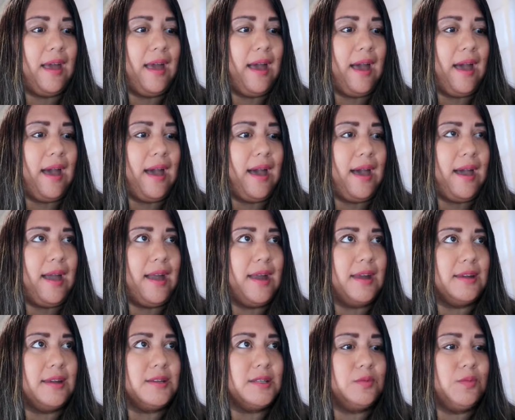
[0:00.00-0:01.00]
I just
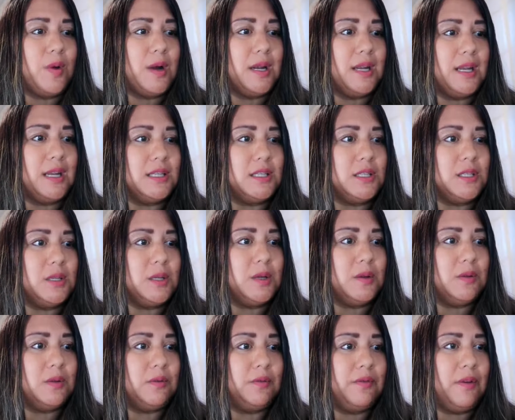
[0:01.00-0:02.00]
wanted to
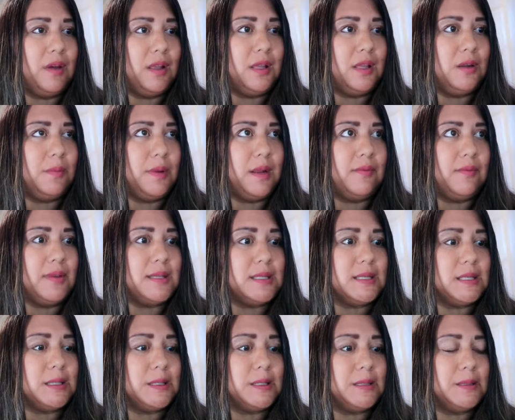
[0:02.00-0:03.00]
put a little bit of
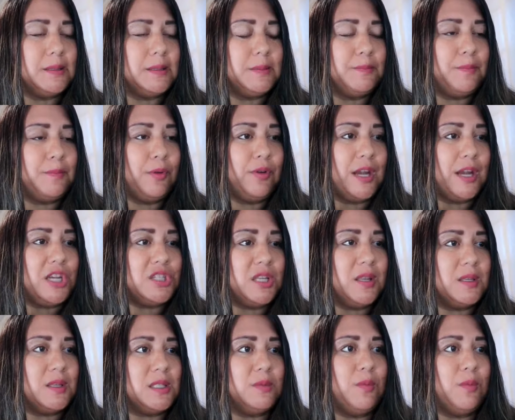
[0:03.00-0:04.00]
inspiration this
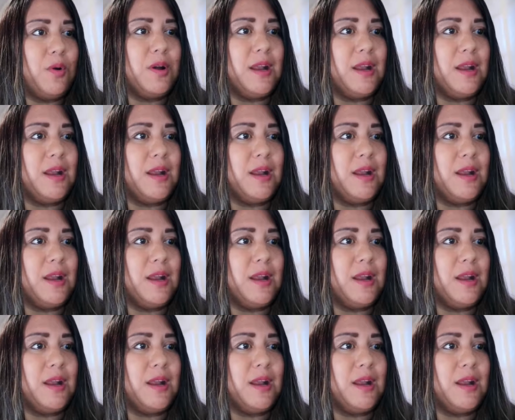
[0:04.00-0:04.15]
morning,